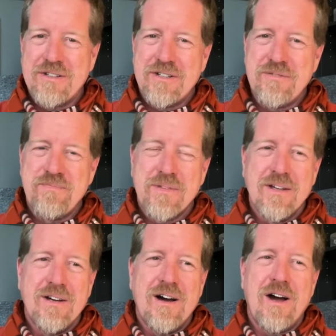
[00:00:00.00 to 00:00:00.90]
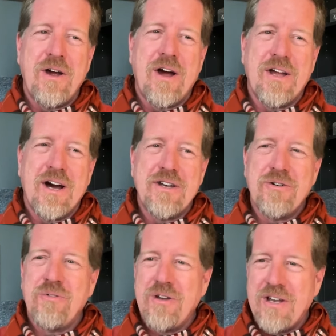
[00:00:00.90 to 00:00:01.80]
And I
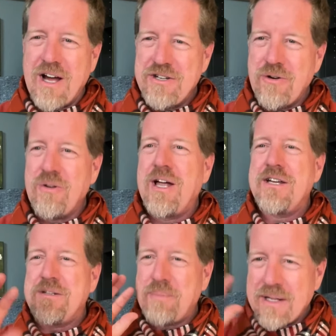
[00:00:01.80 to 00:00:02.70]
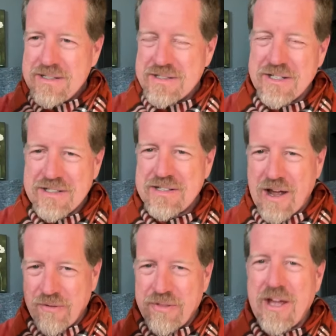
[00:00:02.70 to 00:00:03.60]
don't like to place things
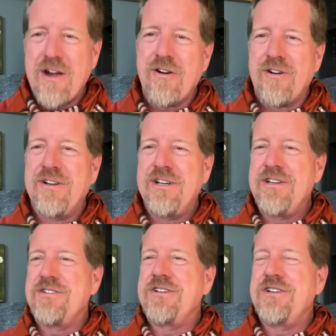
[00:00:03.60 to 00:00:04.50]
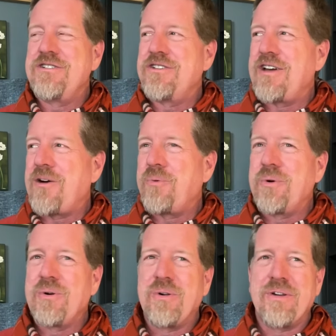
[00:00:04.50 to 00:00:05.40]
out there into that
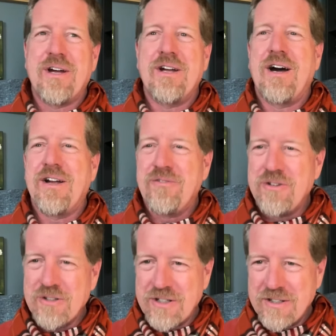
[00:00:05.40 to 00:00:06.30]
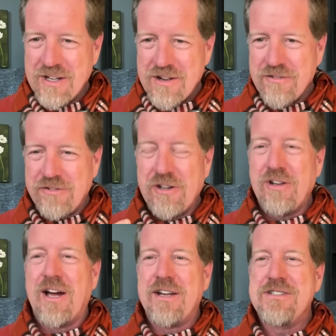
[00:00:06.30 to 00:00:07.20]
world. I really feel
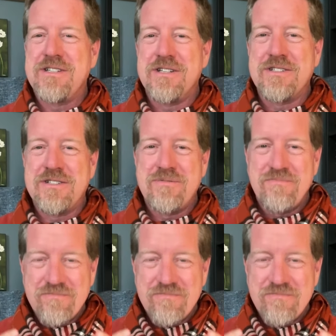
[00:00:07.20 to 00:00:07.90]
like since,